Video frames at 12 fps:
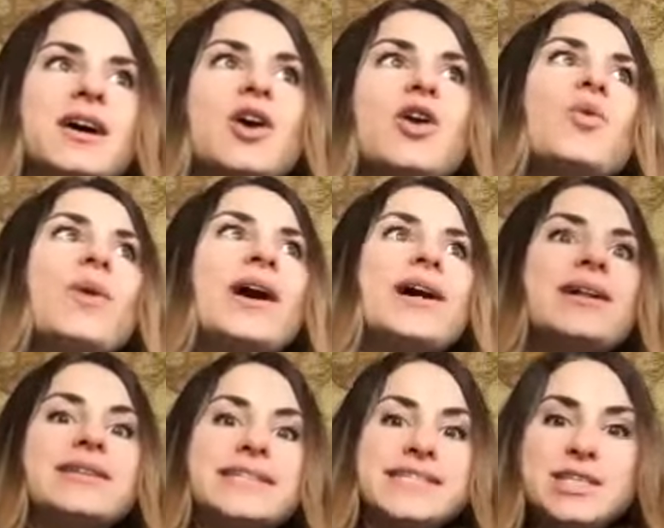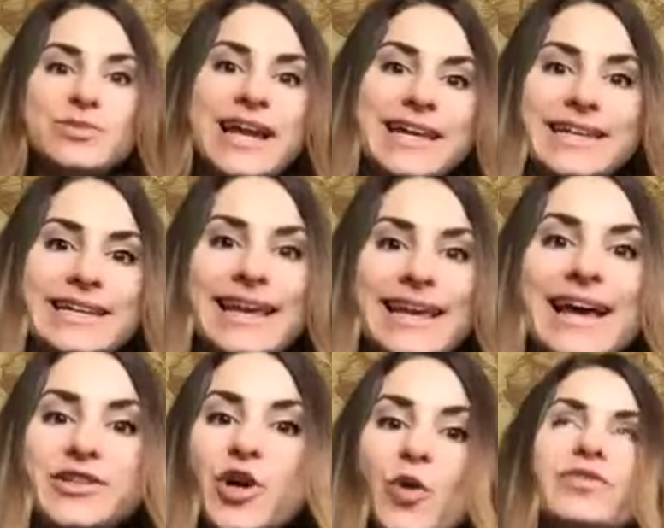oh well let's see what i can get
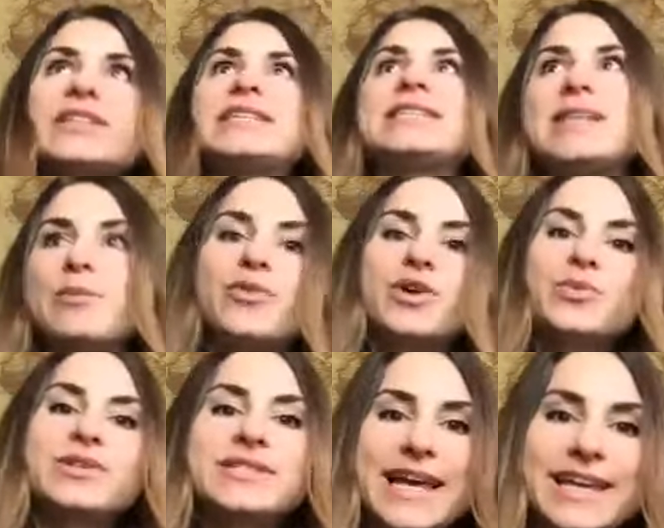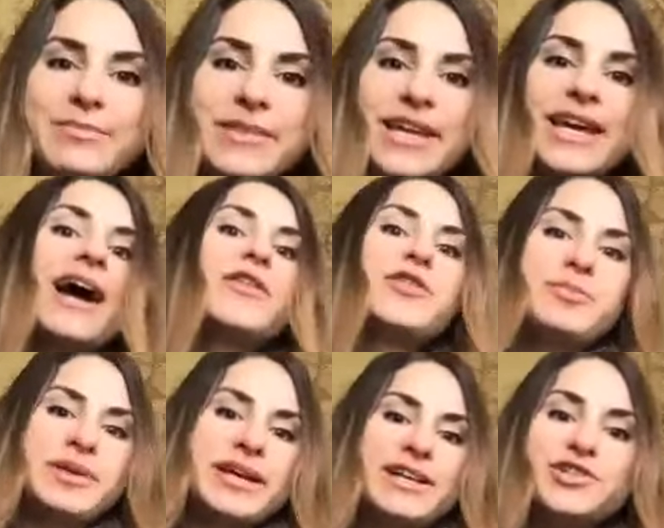hopefully someone will take me either
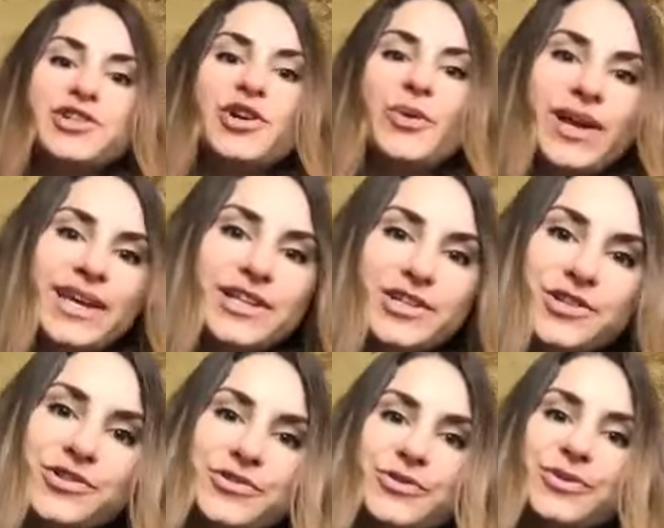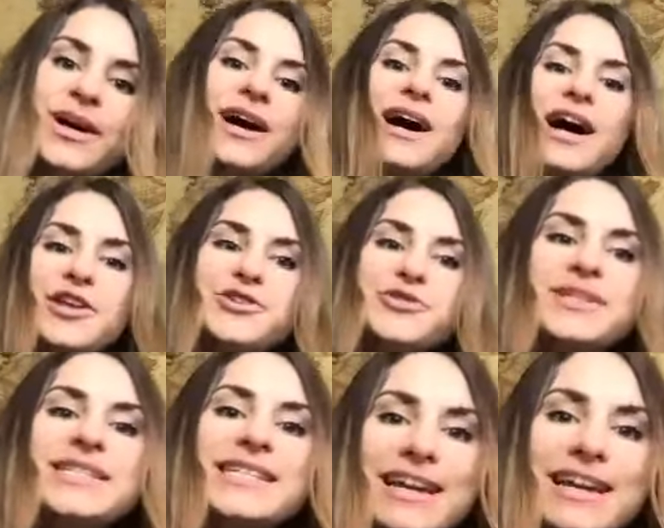because you're going into a new
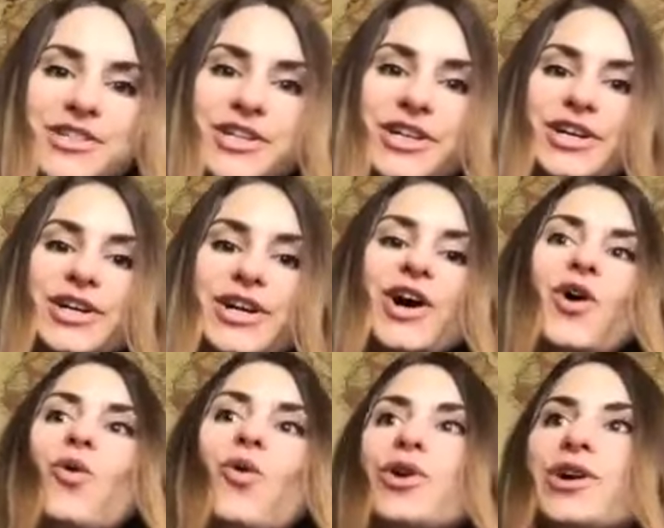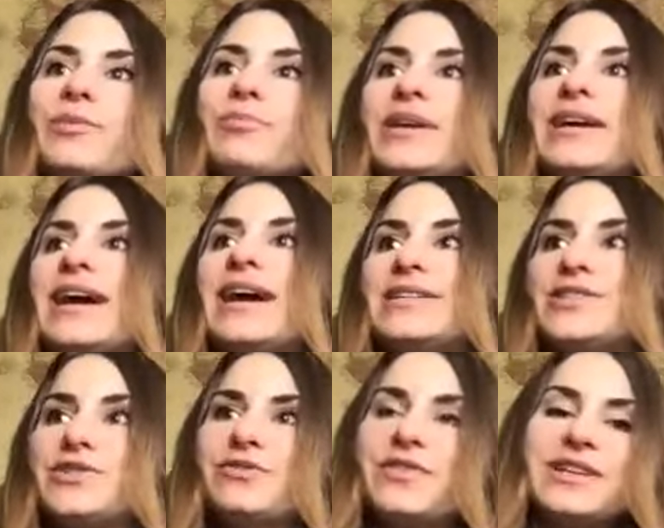sector or because
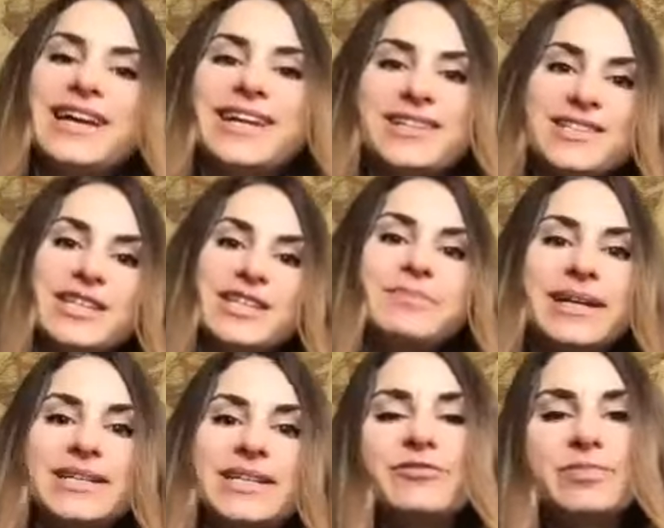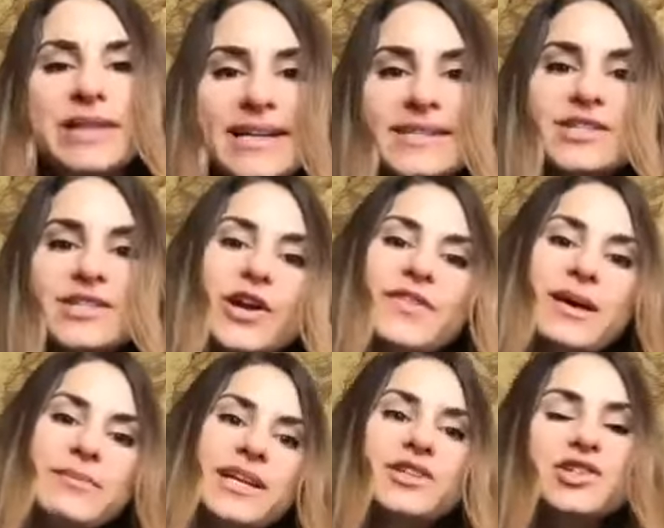you feel like it's a competitive place there aren't that
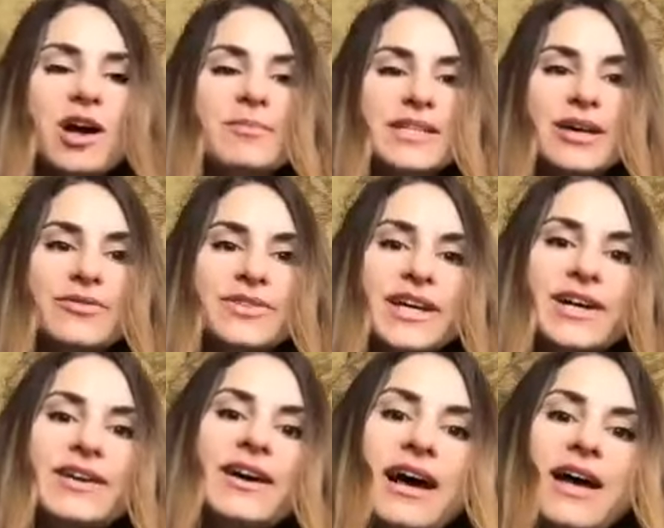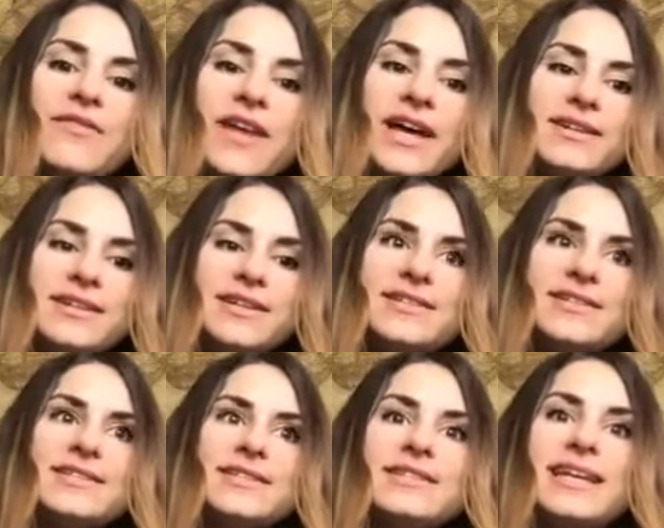many jobs out there and then it's
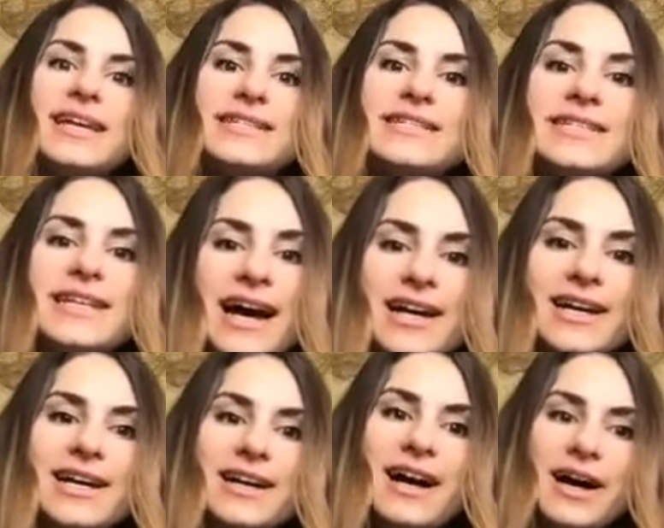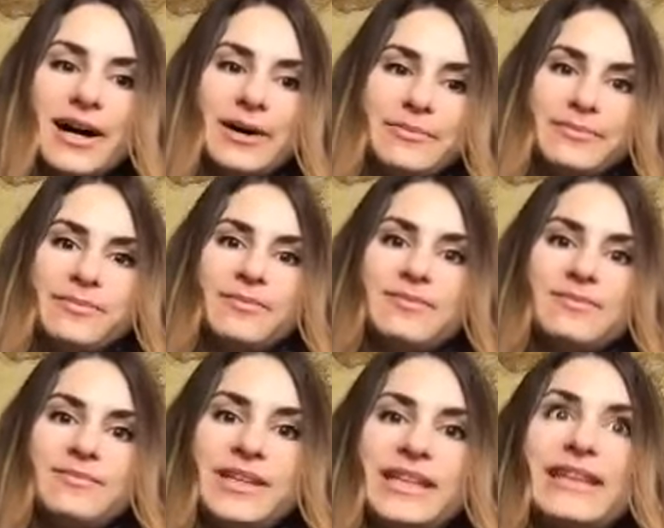easy to get stuck um,
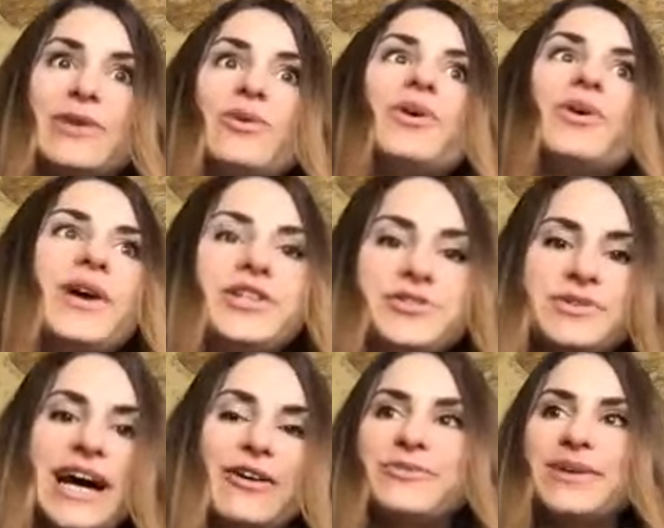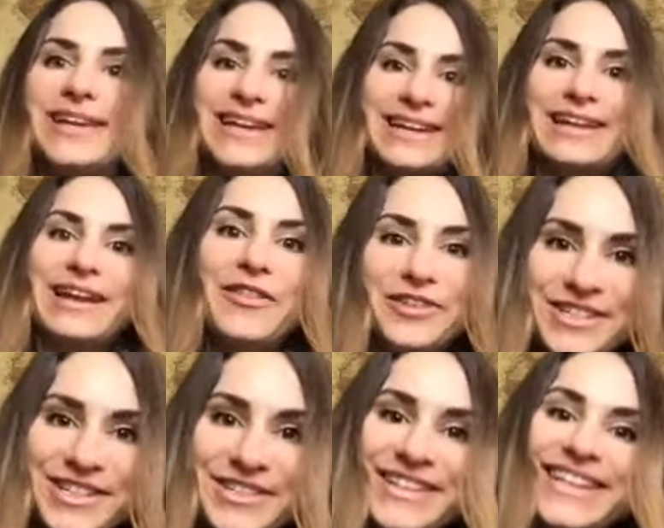being like, well, what do I do now? Do I get another
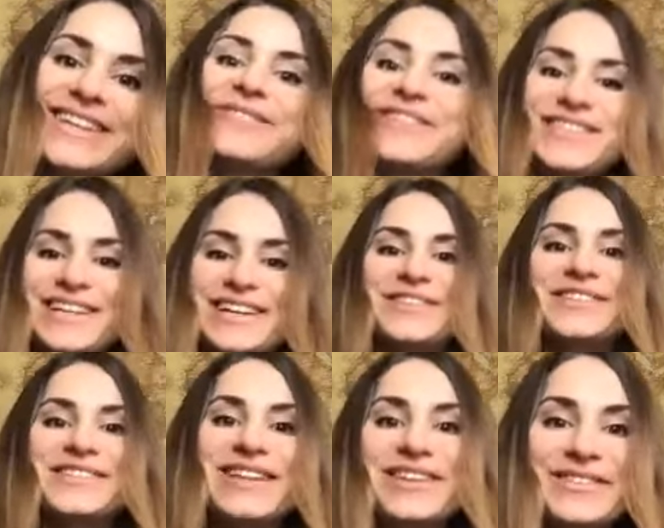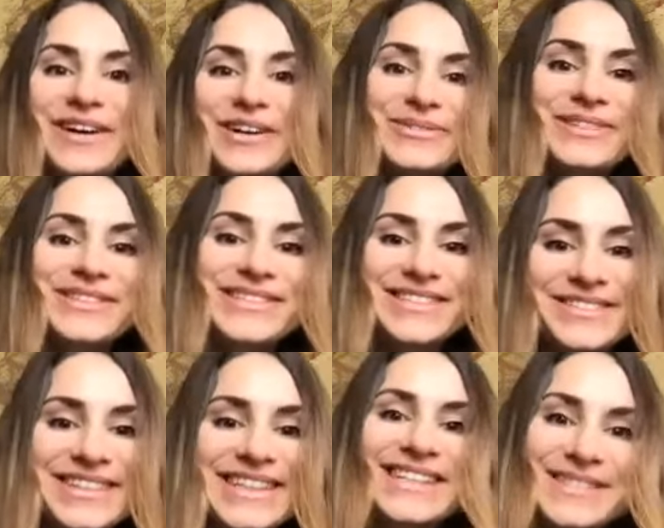degree? Which there's yes. nothing wrong with
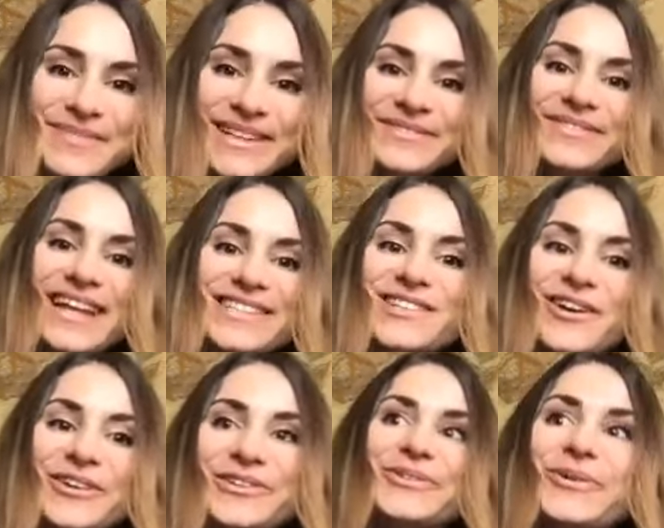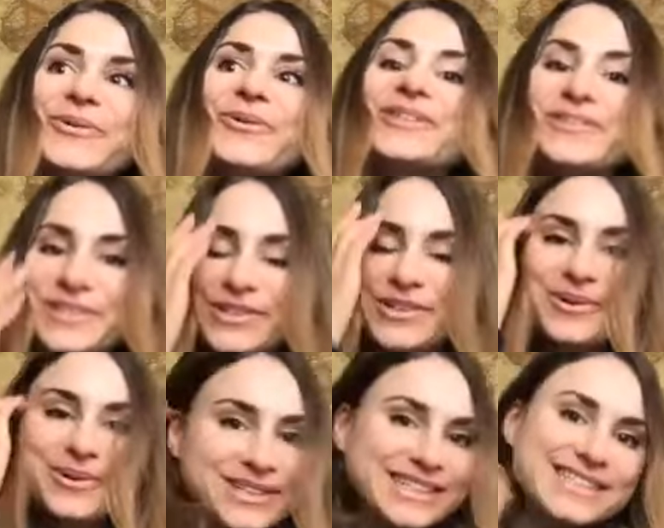degrees, but if that's not your goal, if your
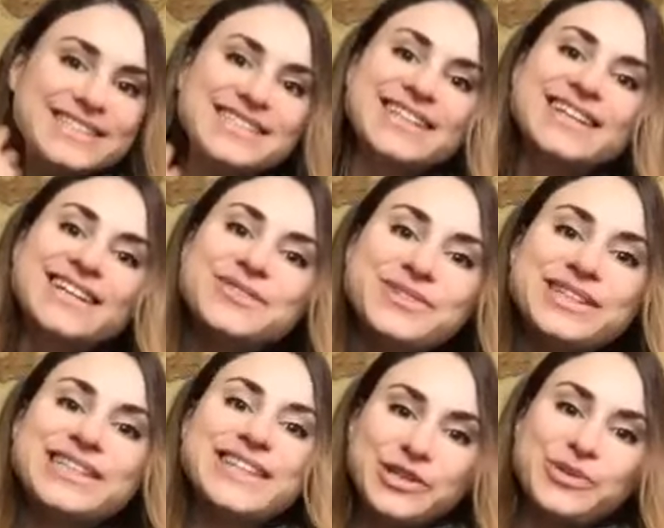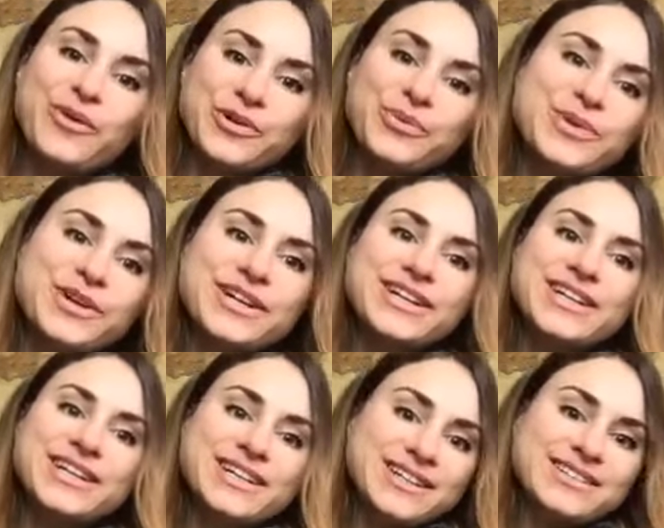goal is really that you want to work,
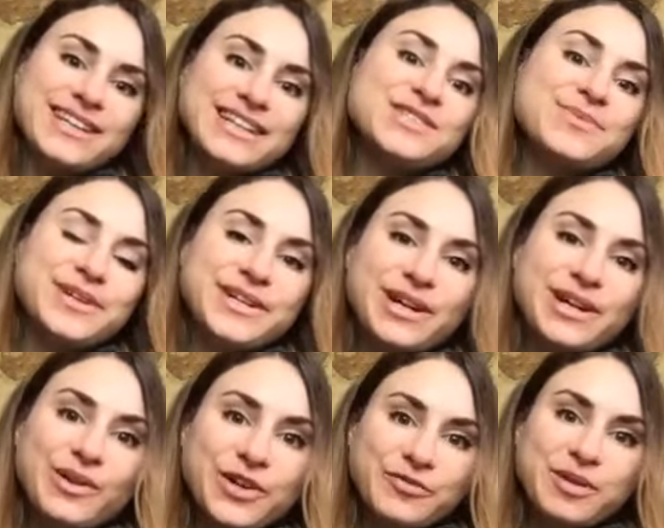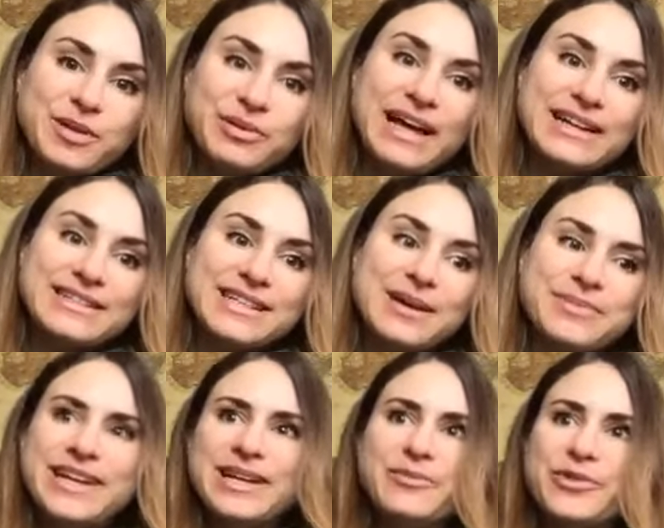that's where a lot of people end up getting